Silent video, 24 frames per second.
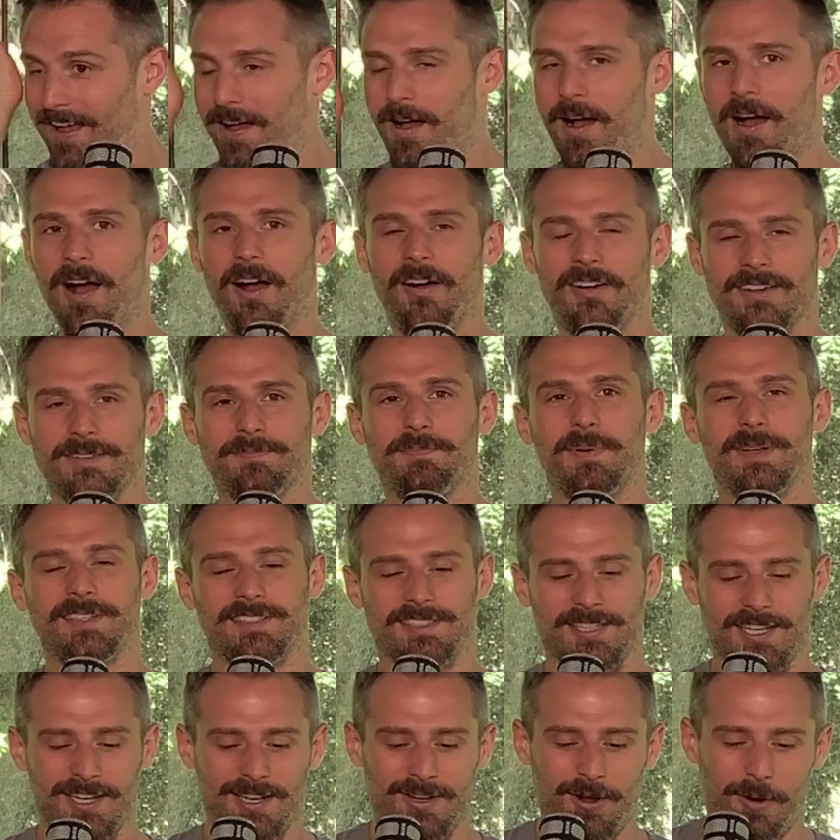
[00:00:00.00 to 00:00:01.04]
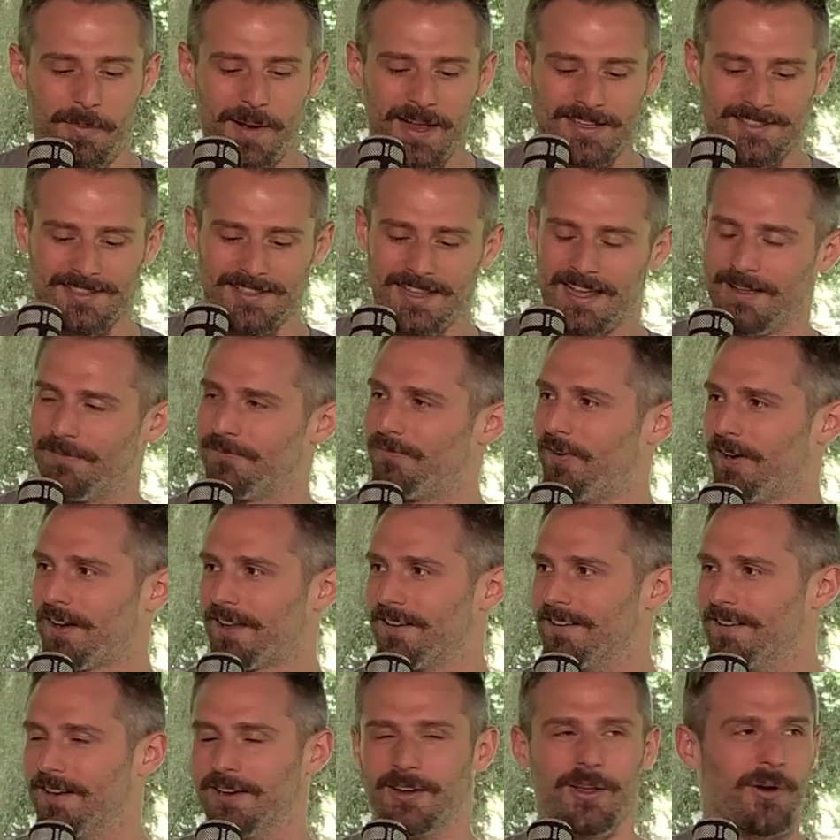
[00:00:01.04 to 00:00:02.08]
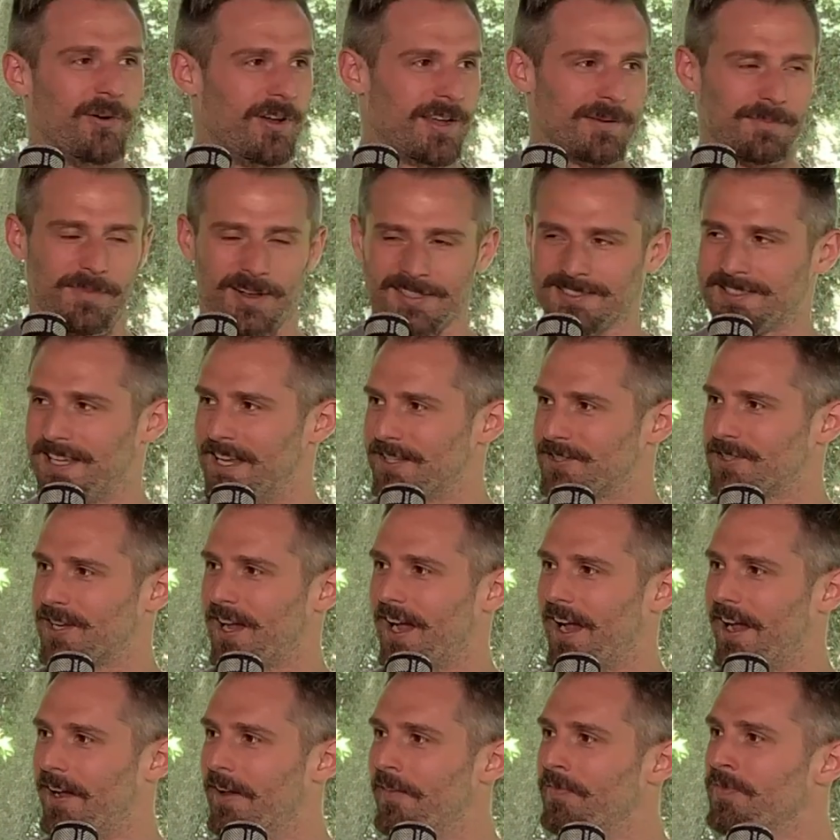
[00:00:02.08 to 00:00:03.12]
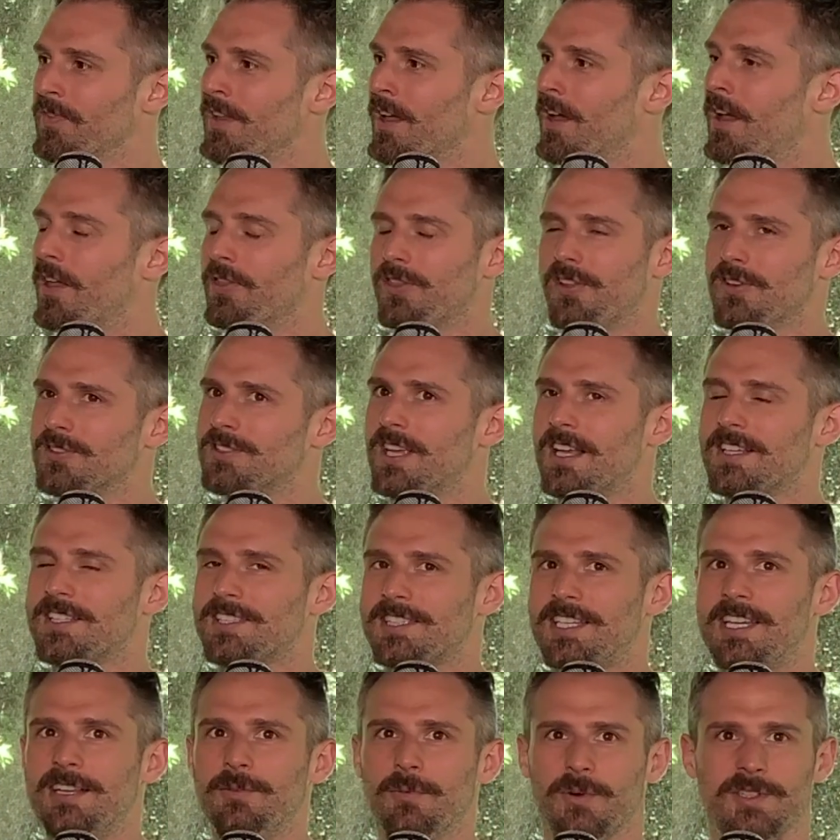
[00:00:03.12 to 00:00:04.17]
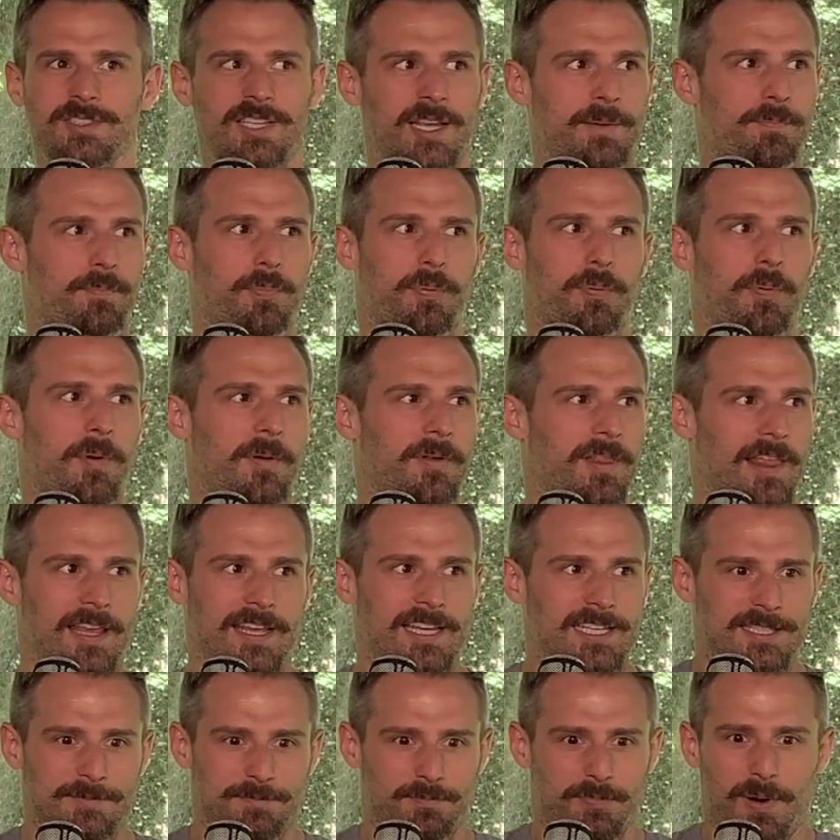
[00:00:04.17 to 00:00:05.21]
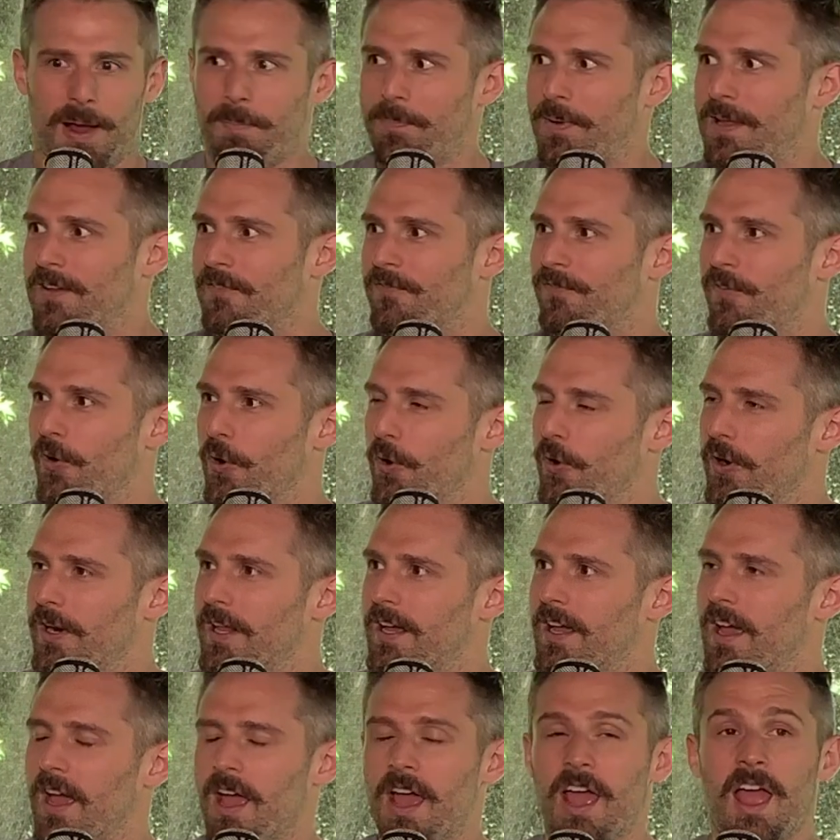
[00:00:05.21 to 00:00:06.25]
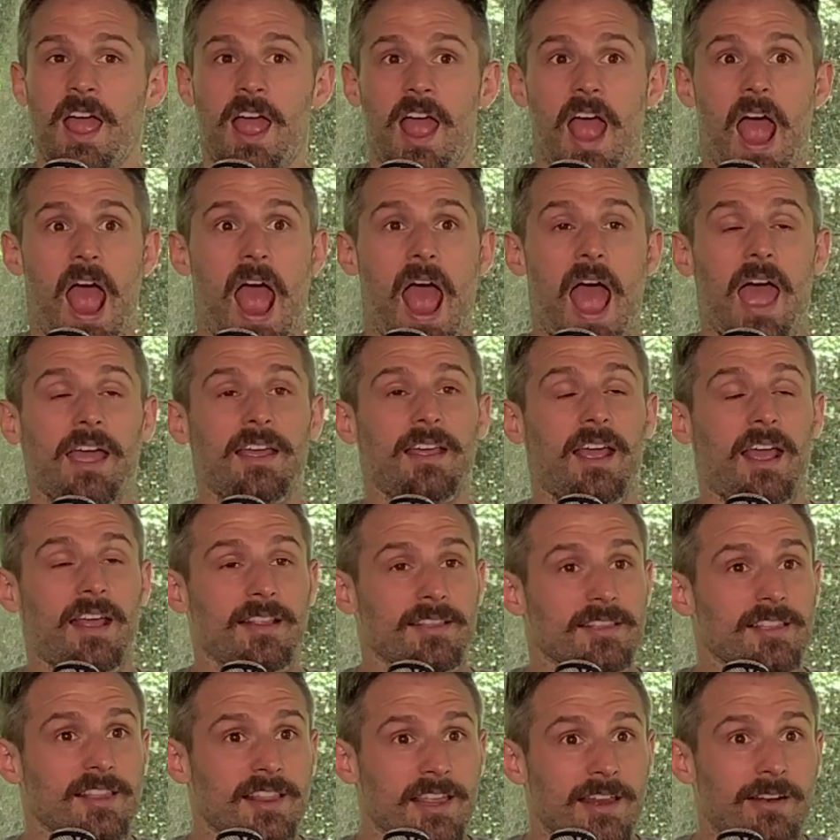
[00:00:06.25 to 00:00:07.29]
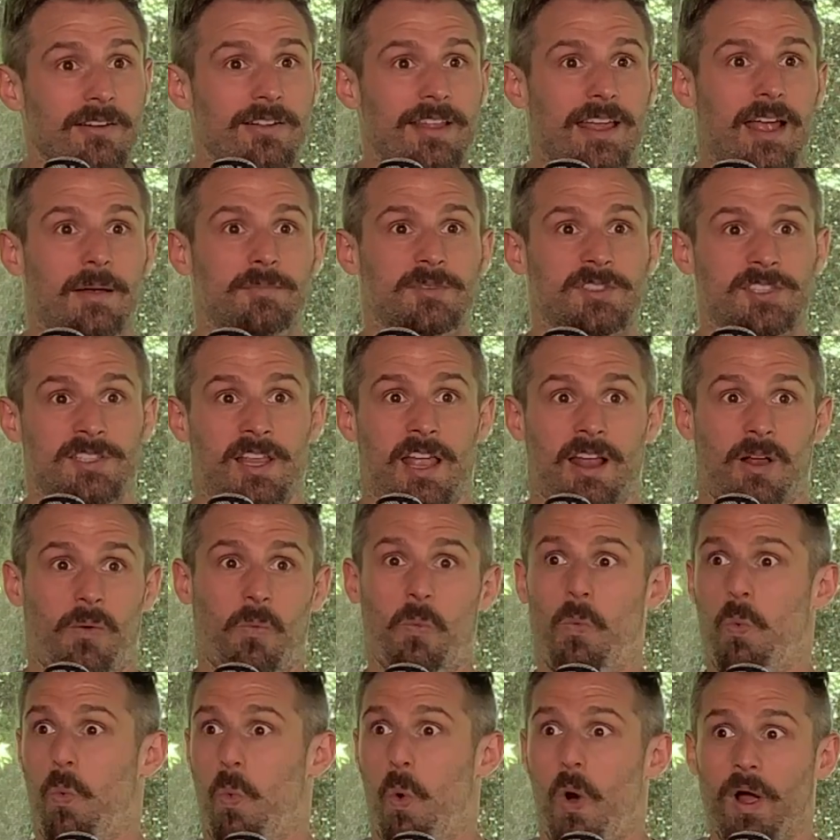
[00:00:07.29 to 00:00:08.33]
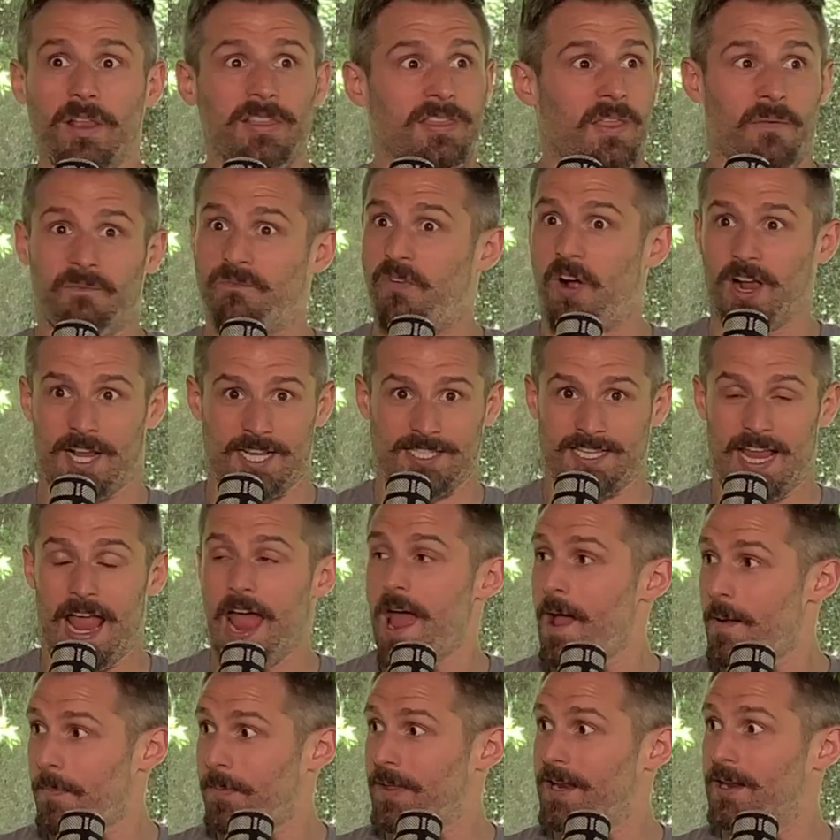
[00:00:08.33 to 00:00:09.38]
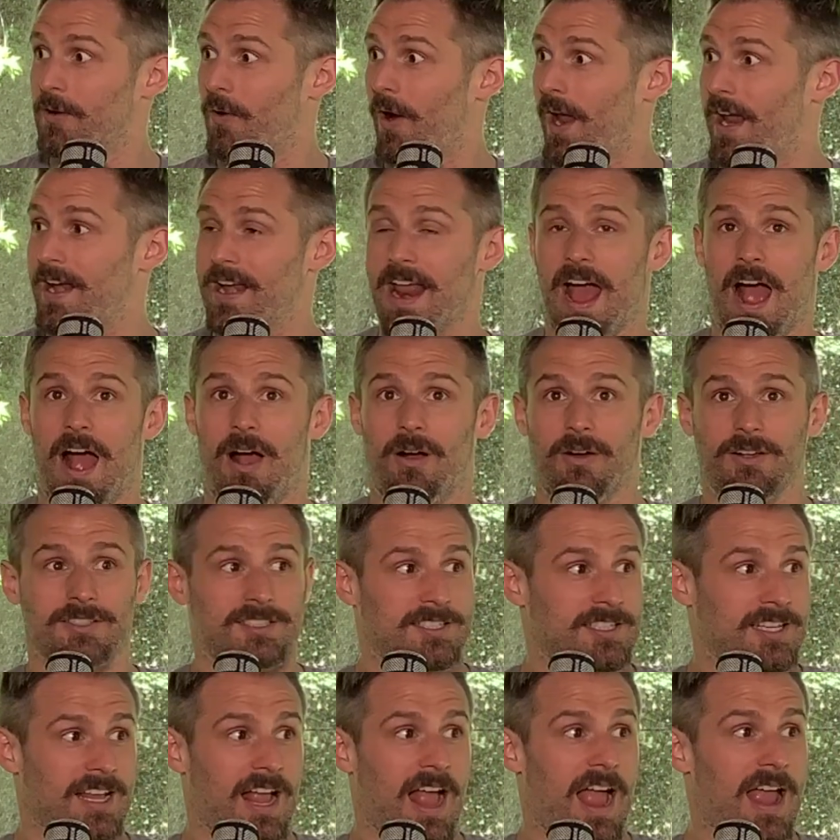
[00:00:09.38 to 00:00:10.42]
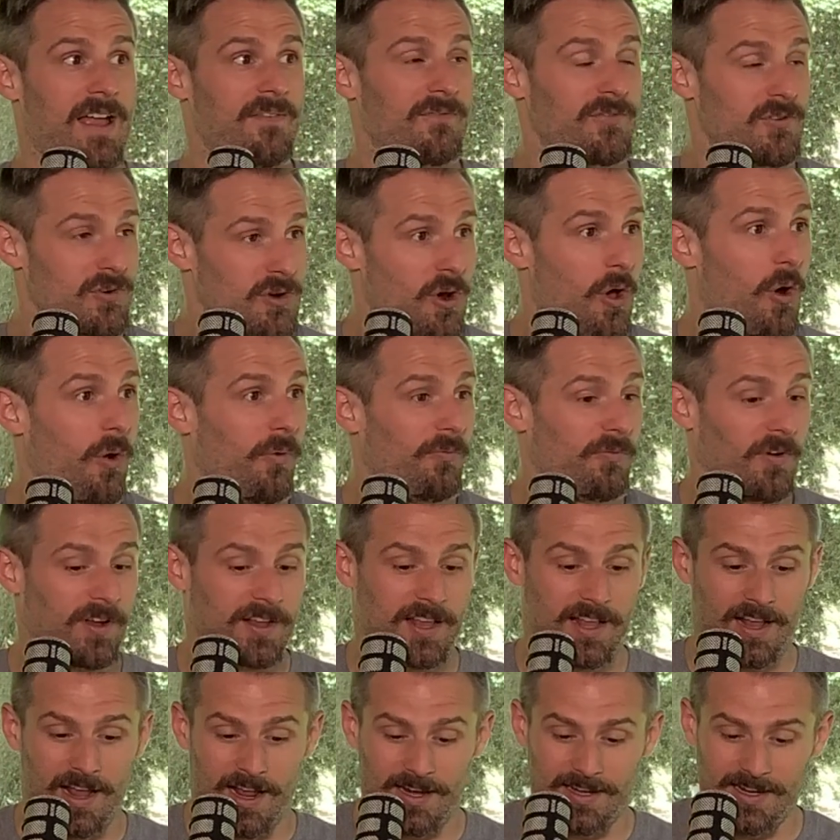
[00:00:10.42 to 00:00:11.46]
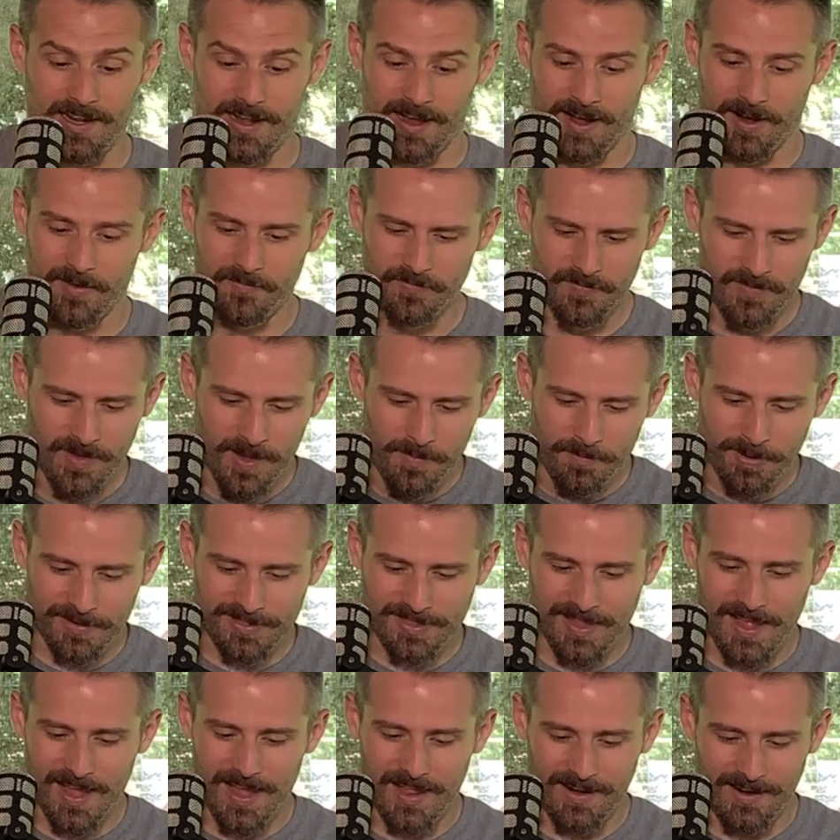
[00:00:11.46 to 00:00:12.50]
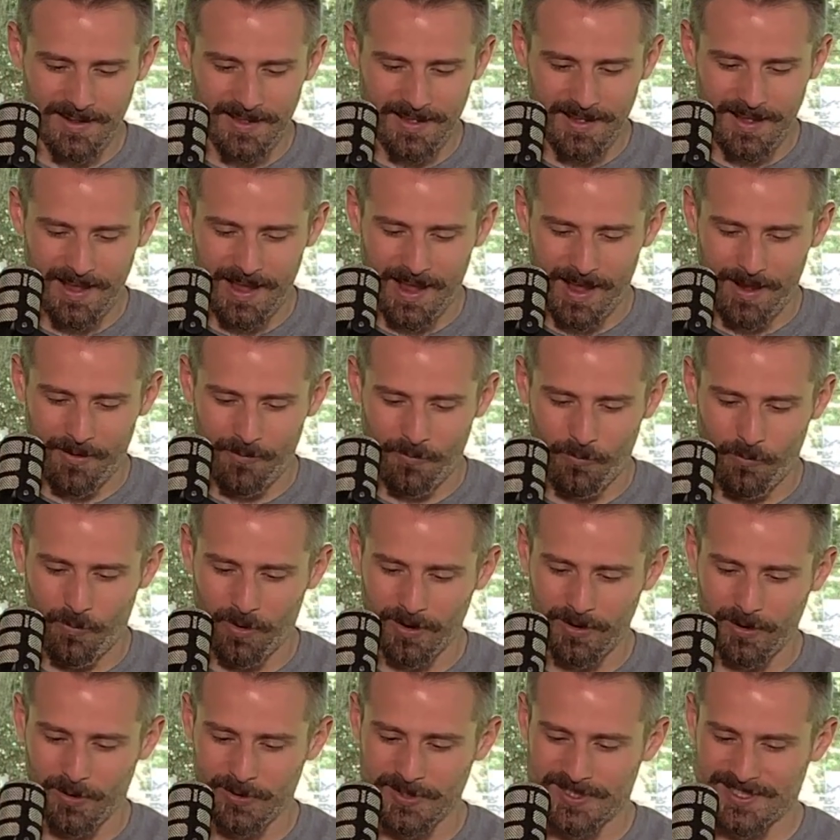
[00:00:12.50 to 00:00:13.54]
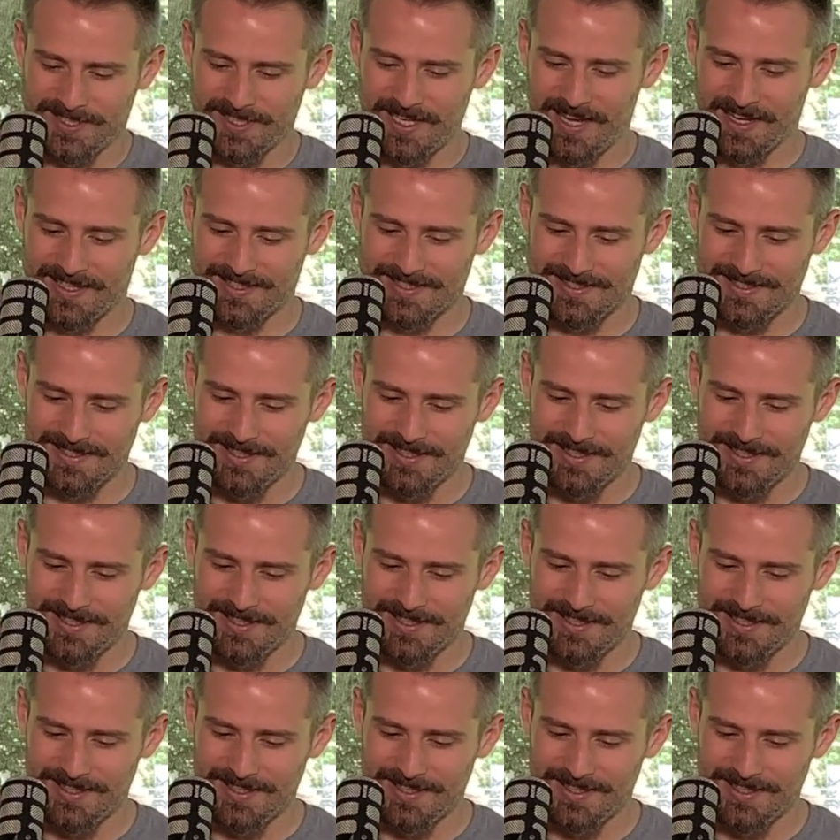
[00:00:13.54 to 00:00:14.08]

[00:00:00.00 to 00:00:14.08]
uh, but to go back to that fucking annoying mustache guy, yes, there's that scene where he's like, per- like he's prepping food Mm-hmm. And uh, literally, I'm just like, what the fuck is happening yeah, right now? It's yeah. like, I have no fucking idea. Yeah. But then at 106,